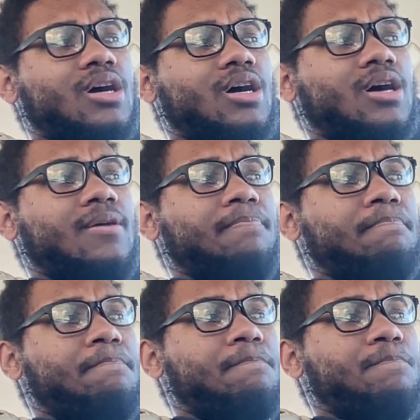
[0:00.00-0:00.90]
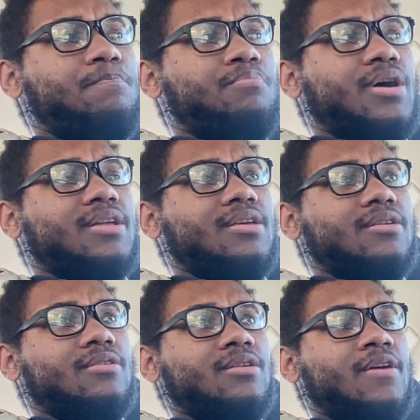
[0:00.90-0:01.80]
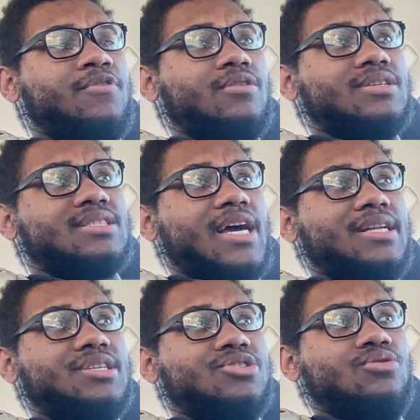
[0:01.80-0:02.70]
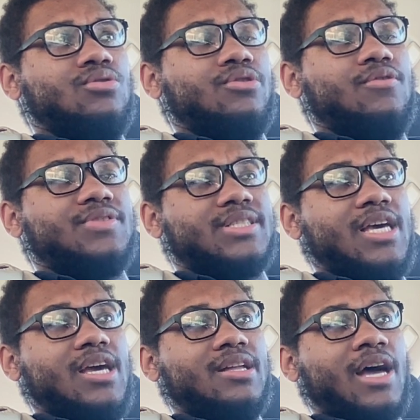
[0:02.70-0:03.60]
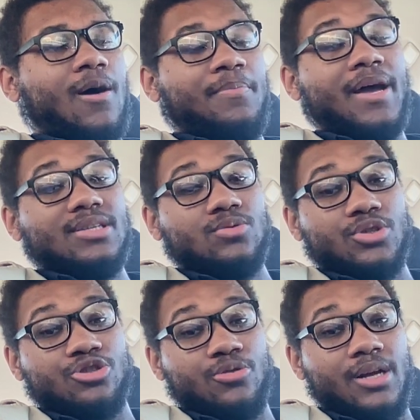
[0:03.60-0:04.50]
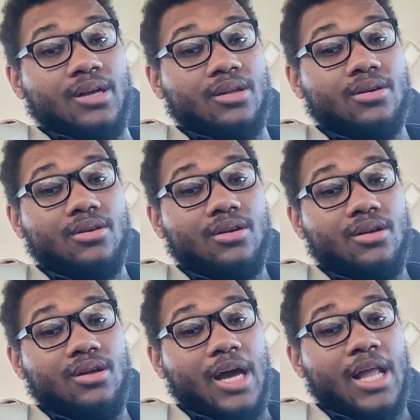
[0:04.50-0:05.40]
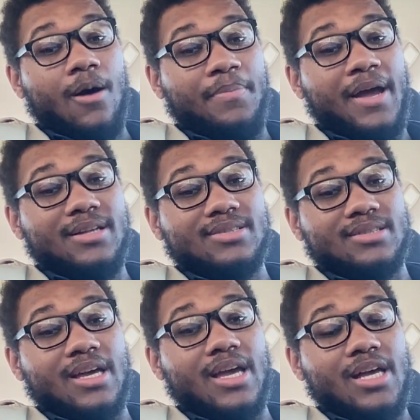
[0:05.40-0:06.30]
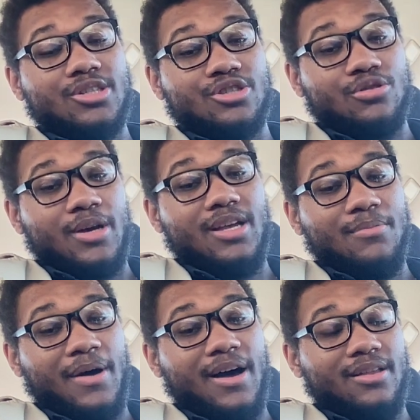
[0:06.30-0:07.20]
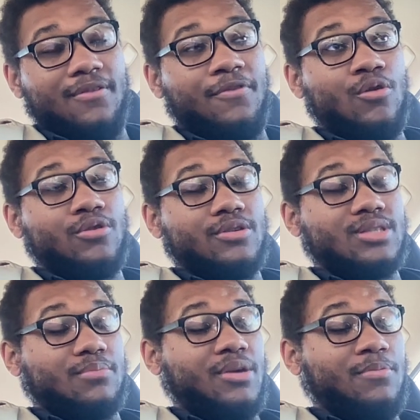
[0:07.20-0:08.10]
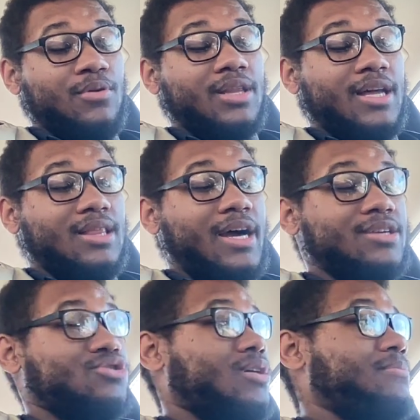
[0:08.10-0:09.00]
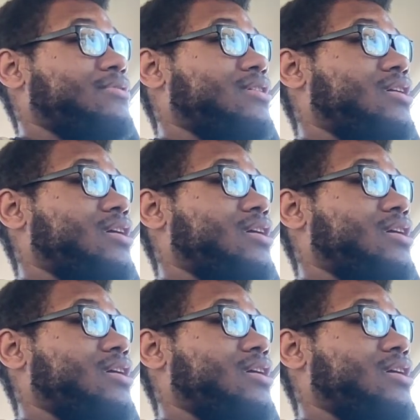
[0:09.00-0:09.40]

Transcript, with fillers: Um, but if you're DeSantis, you you've seen how Pence was treated and how Pence is treated by the voters and people that like Trump.